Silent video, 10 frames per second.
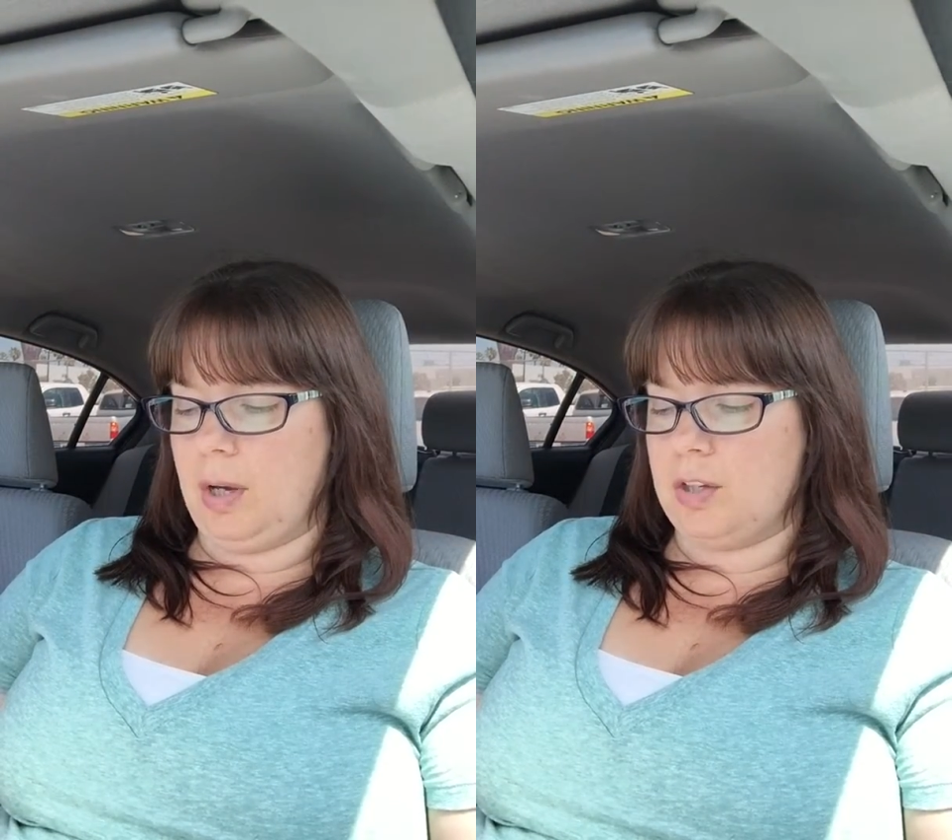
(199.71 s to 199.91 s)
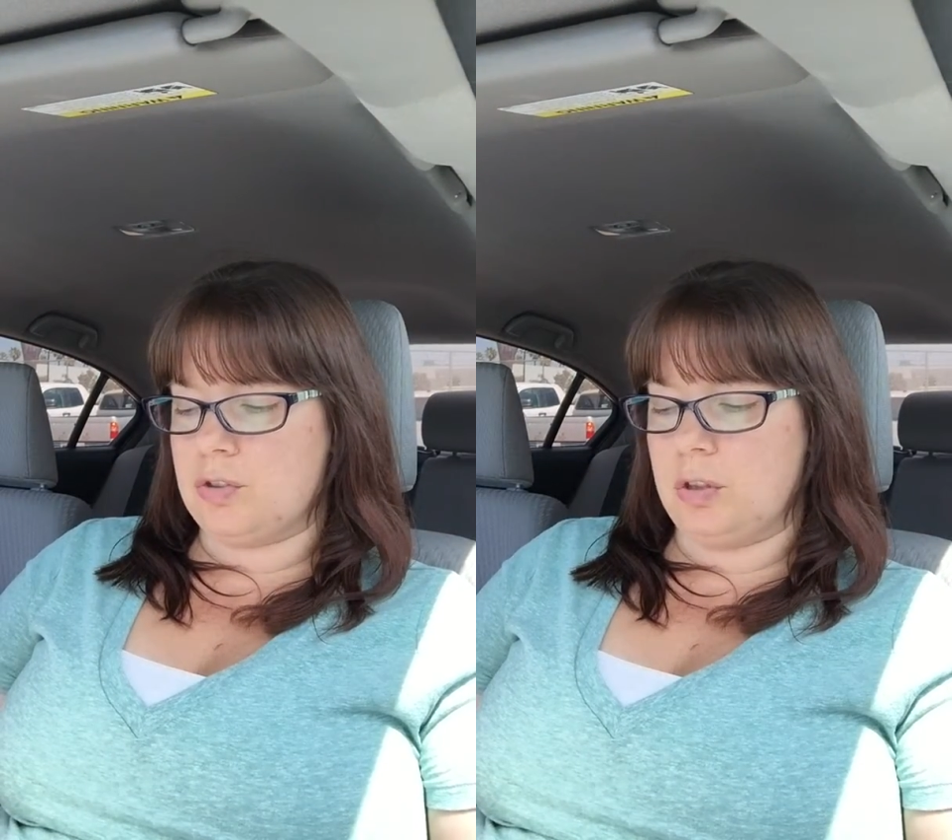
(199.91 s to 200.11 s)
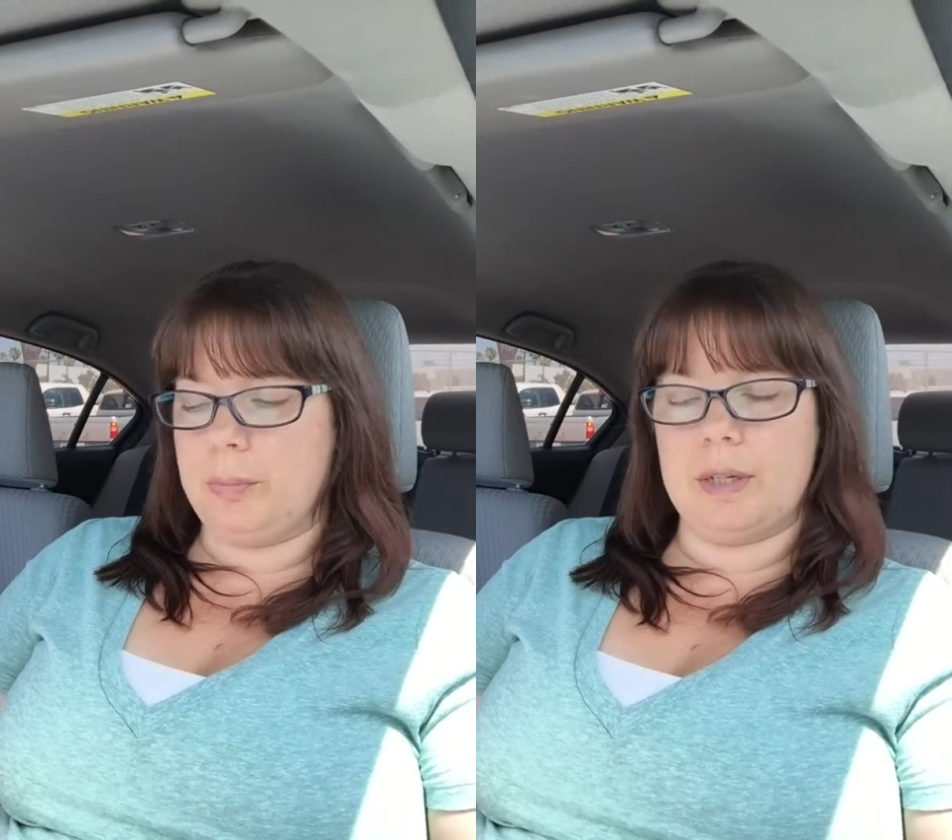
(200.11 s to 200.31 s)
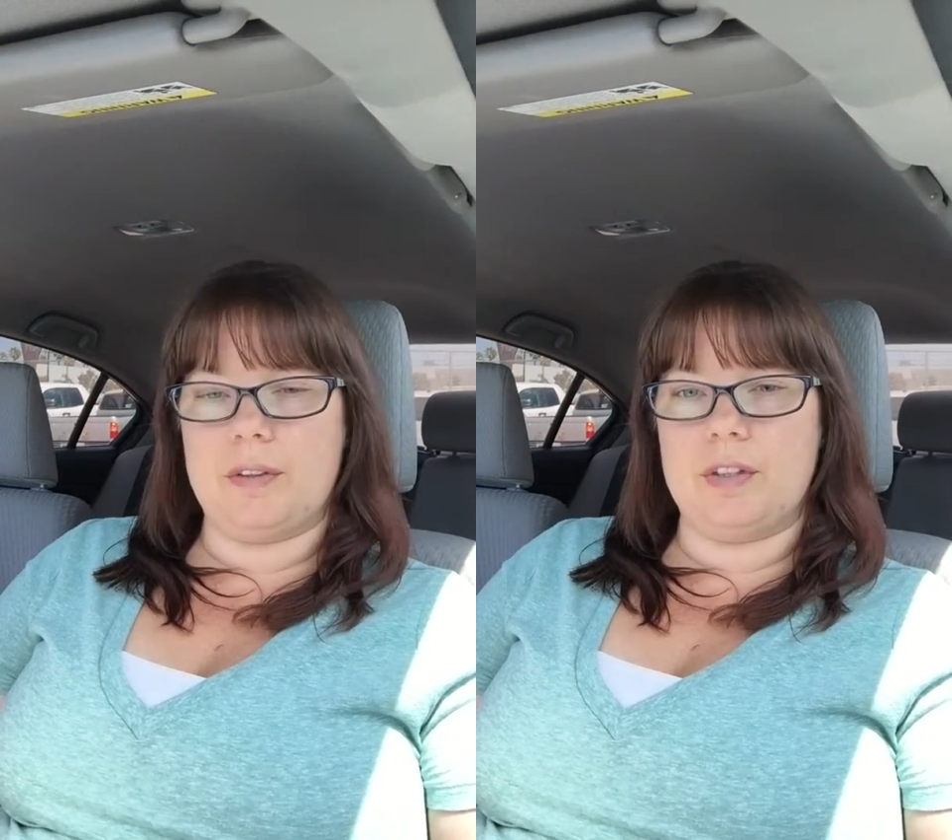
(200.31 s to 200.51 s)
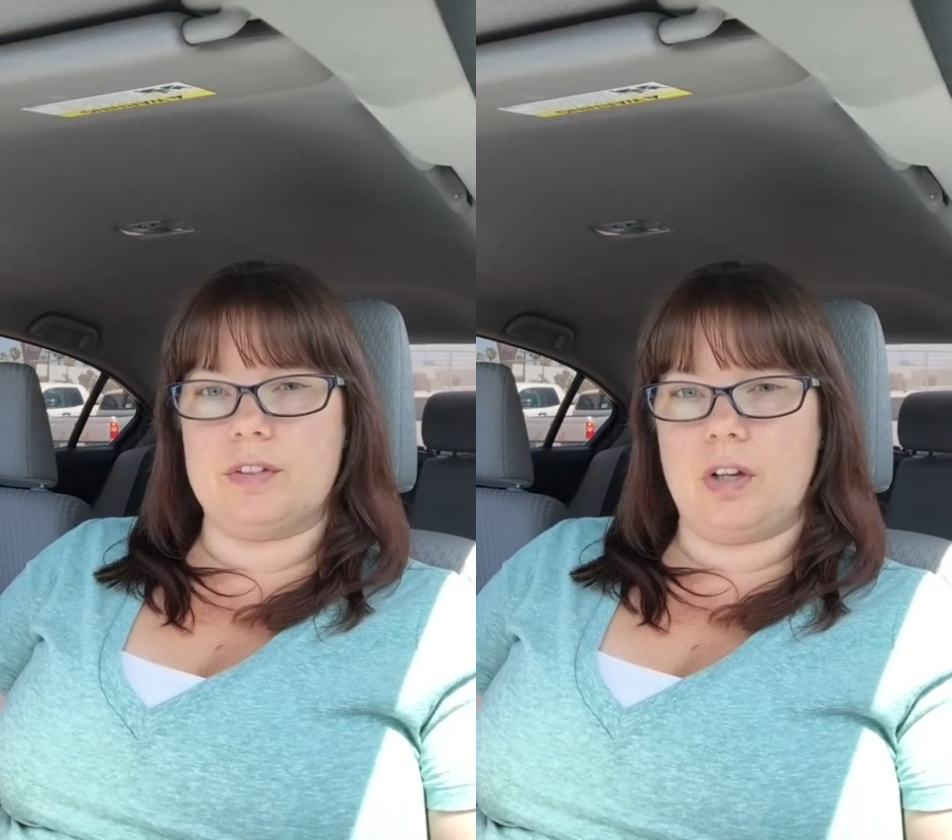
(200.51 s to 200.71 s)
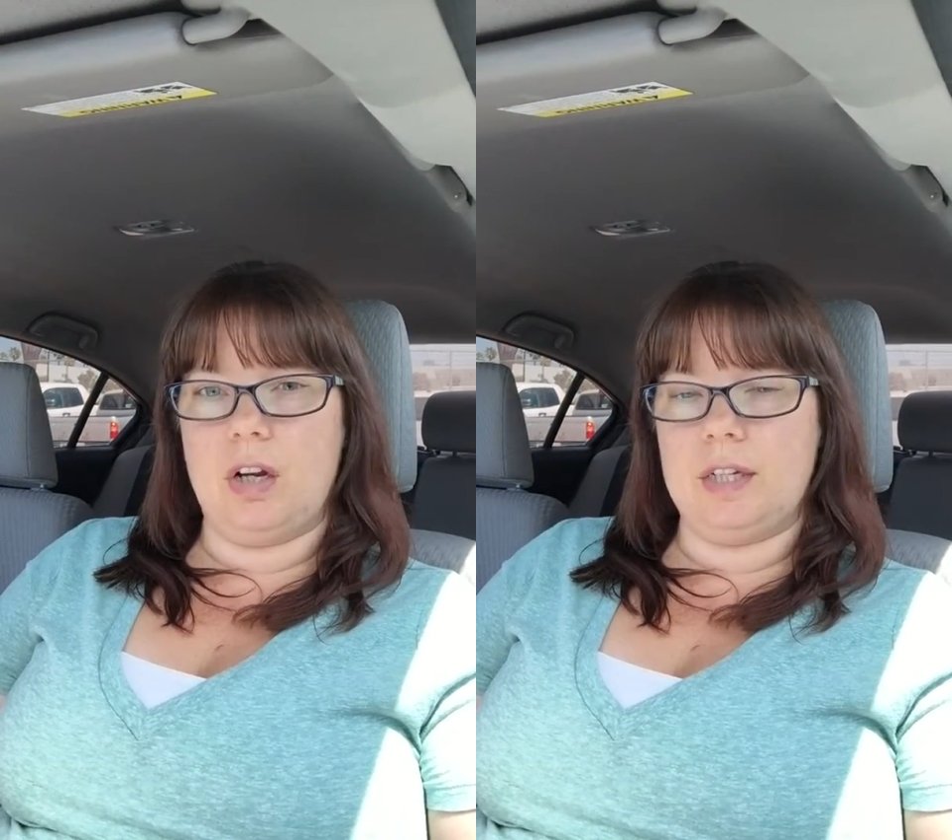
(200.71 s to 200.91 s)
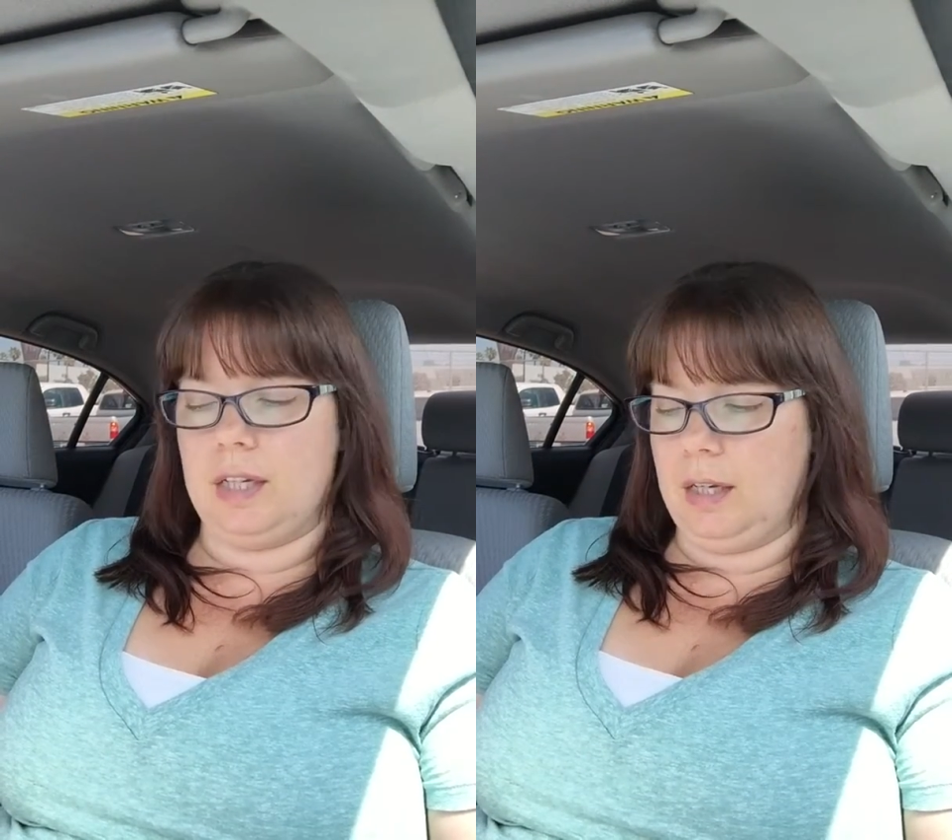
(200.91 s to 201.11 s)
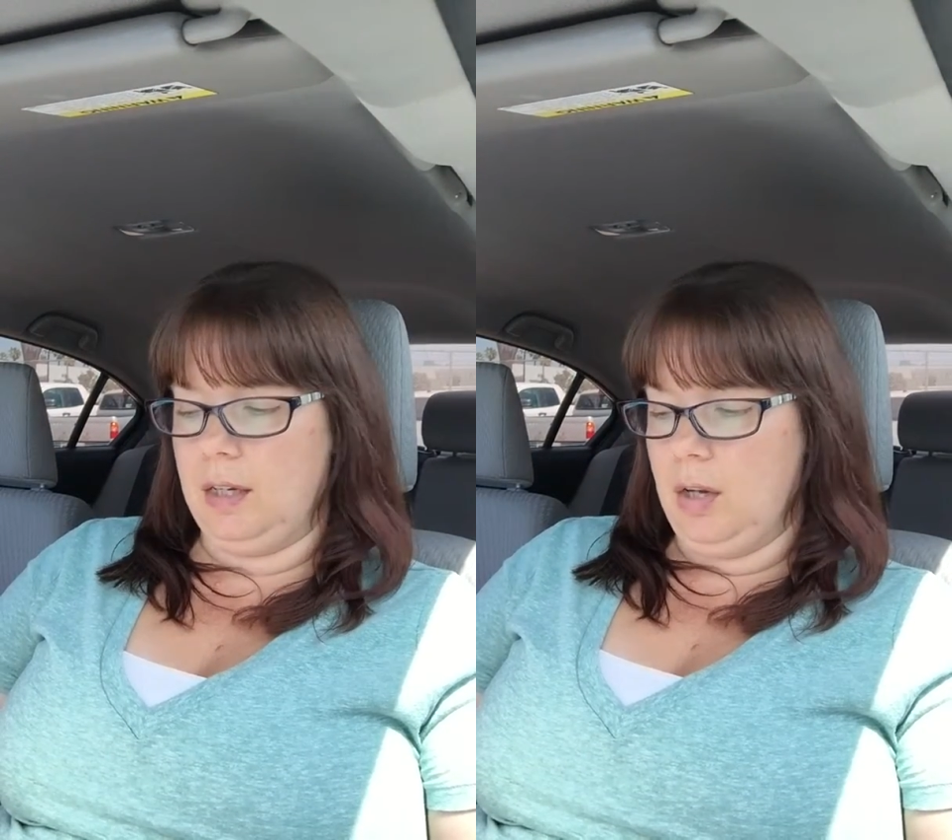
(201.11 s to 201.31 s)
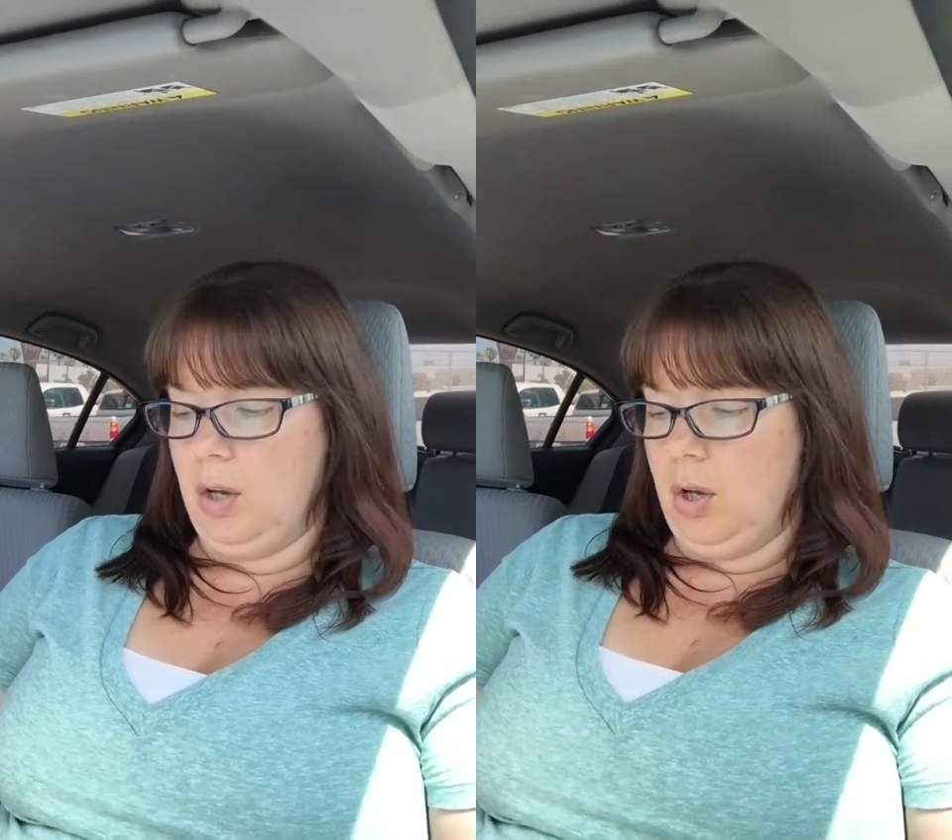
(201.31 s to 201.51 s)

Australopithecus garhi